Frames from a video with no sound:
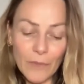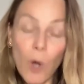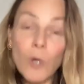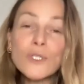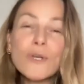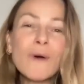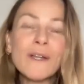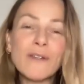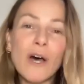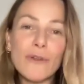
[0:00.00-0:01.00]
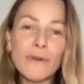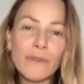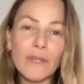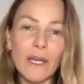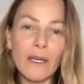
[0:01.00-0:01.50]
also another
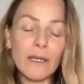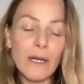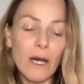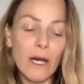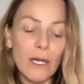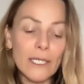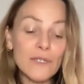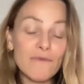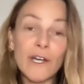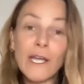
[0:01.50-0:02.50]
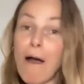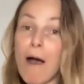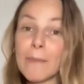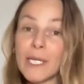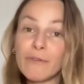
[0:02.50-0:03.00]
thing, it's very
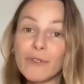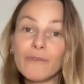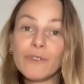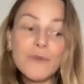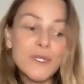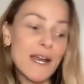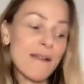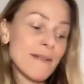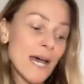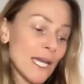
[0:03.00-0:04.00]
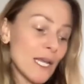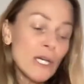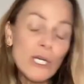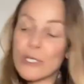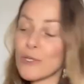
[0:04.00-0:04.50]
calming if you diffuse it at night.
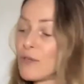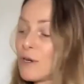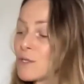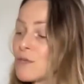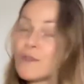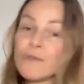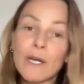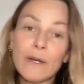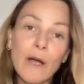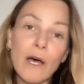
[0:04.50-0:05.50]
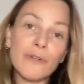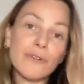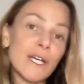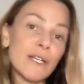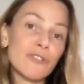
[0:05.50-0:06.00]
So those of you that are
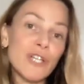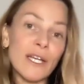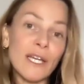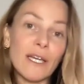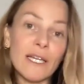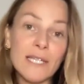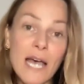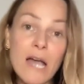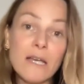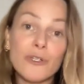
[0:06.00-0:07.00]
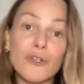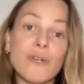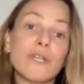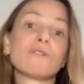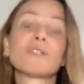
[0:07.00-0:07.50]
under energetic attack
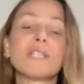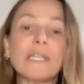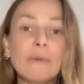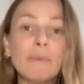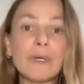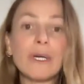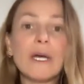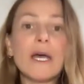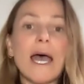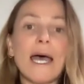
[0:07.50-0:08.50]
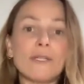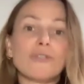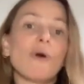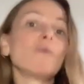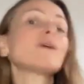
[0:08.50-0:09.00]
during your sleep and
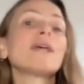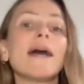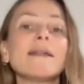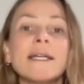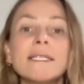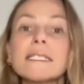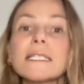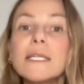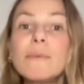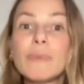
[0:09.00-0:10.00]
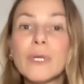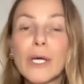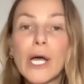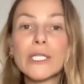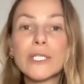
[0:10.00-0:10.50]
don't get any sleep
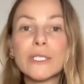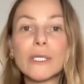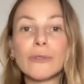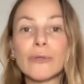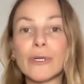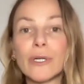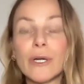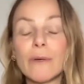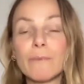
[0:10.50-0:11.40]
because you're